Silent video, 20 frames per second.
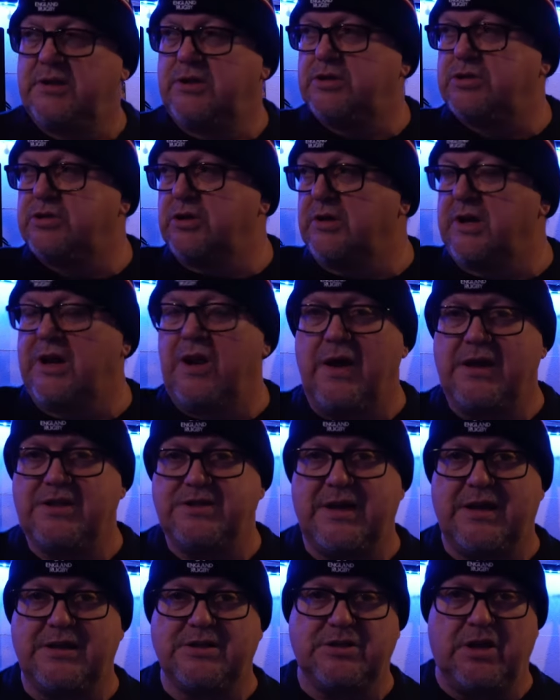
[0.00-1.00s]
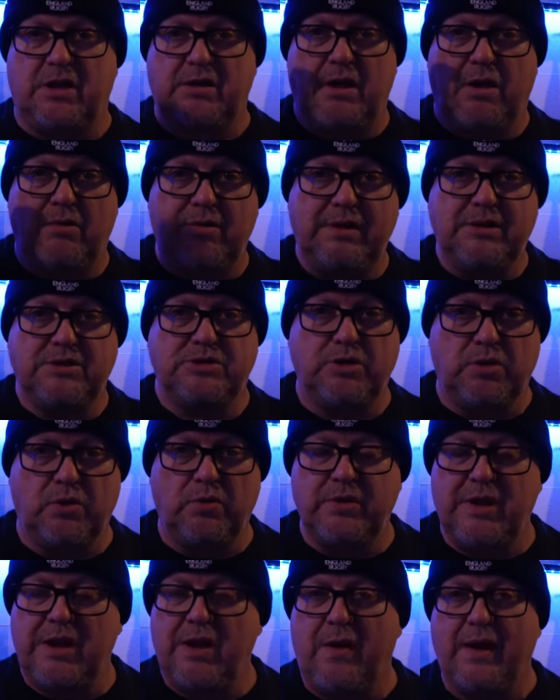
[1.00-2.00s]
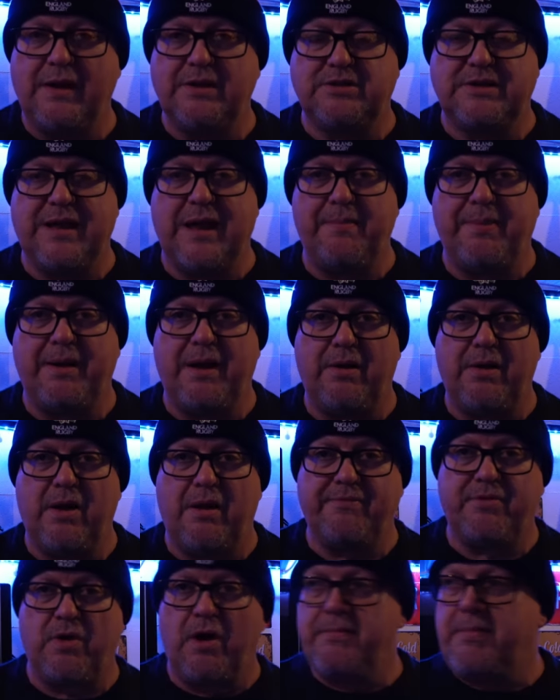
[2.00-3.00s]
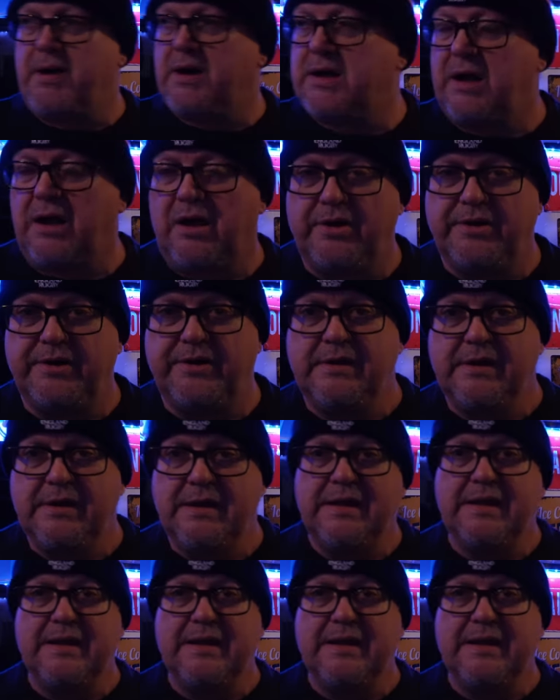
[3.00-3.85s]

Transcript: You saw the lights outside. I'll link to all the lights down below that I've got in my garden.